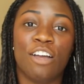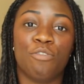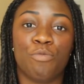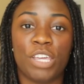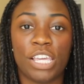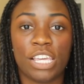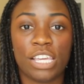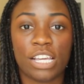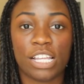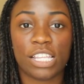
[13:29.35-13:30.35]

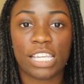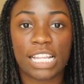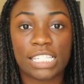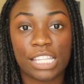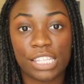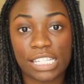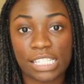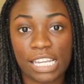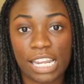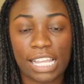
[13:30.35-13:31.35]
We get to
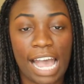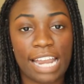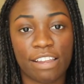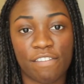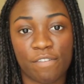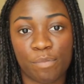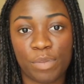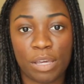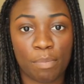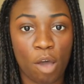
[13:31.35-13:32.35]
listen and kind of
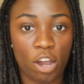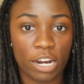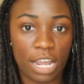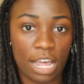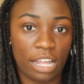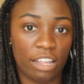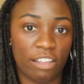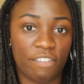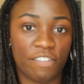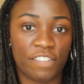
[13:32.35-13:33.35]
be a part
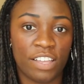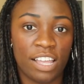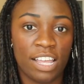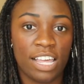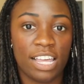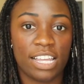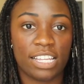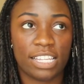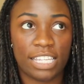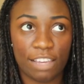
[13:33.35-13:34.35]
of
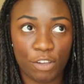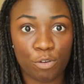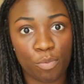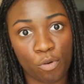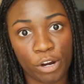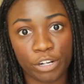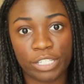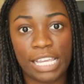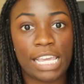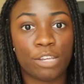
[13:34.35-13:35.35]
giving report
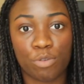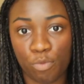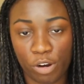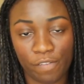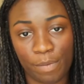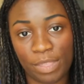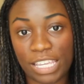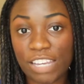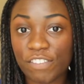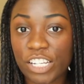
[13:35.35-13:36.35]
or taking report from the
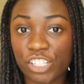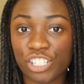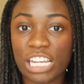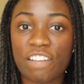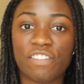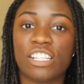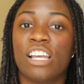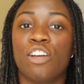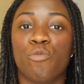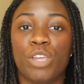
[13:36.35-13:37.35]
evening shift.
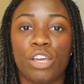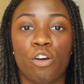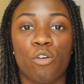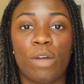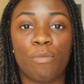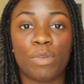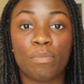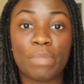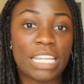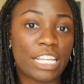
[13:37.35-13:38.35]
We go and we
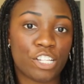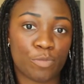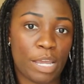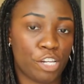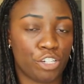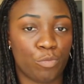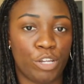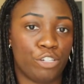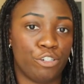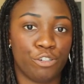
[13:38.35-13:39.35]
meet each patient,
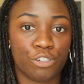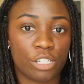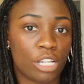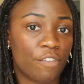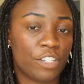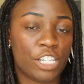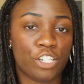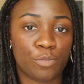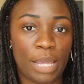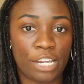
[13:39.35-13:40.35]
we introduce ourselves to
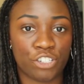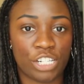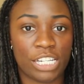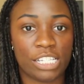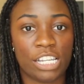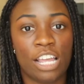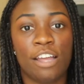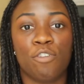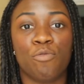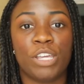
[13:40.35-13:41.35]
each patient,
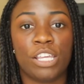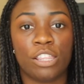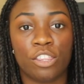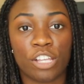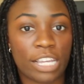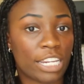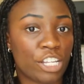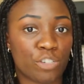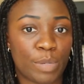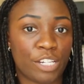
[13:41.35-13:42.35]
we look at
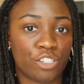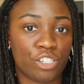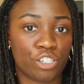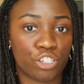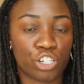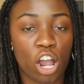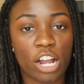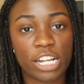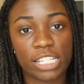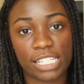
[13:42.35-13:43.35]
each patient's
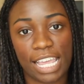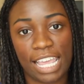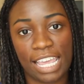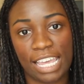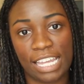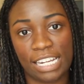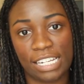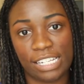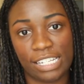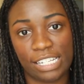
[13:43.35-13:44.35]
chart
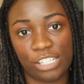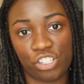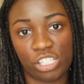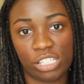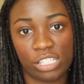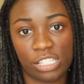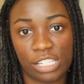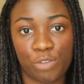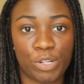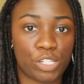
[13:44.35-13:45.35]
and just
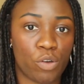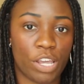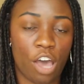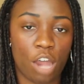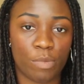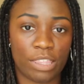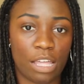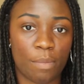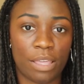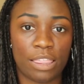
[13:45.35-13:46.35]
see what's going on with
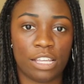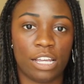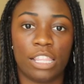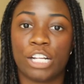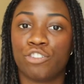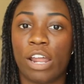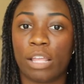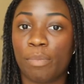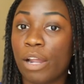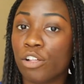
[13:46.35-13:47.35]
them in the
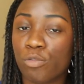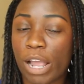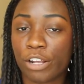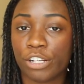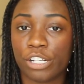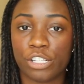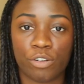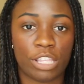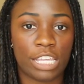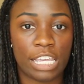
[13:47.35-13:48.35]
electronic medical records
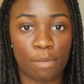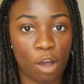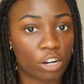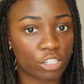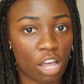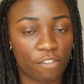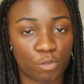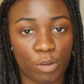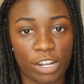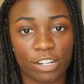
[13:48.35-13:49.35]
or the EMR
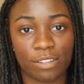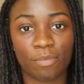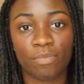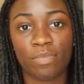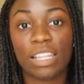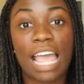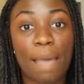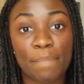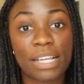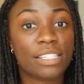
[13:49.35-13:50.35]
software.
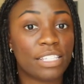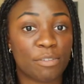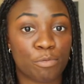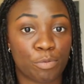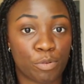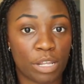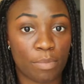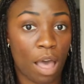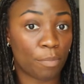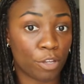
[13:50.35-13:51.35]
Epics is a pretty
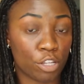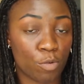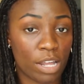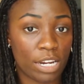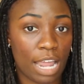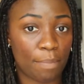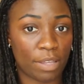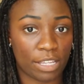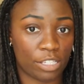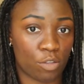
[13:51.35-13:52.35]
popular one, and
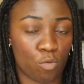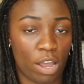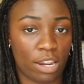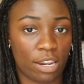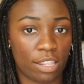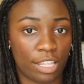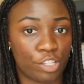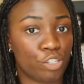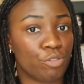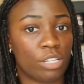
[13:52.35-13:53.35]
Epic is the one
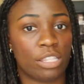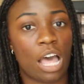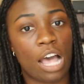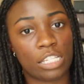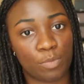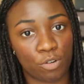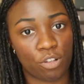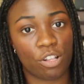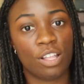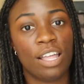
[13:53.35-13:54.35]
that's used at the
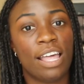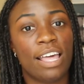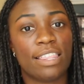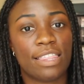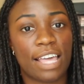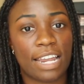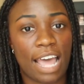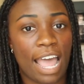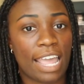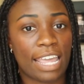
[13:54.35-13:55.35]
hospital that
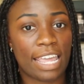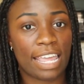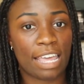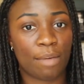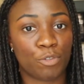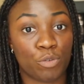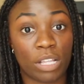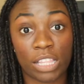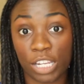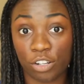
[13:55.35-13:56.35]
I am
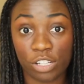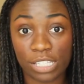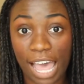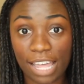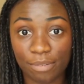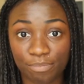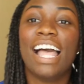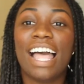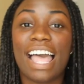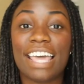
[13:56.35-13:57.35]
doing clinicals at.
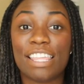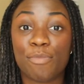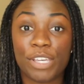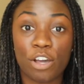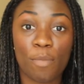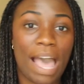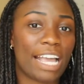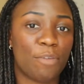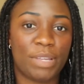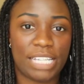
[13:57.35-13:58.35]
And then we go
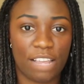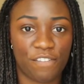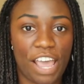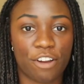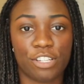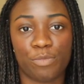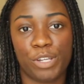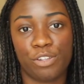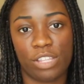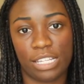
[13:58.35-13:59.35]
back and we take vitals and
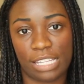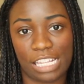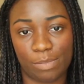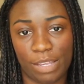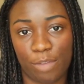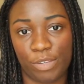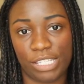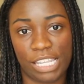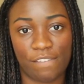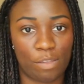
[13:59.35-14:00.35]
we do the assessment and we
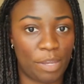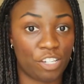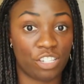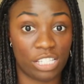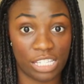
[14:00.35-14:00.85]
see if the patients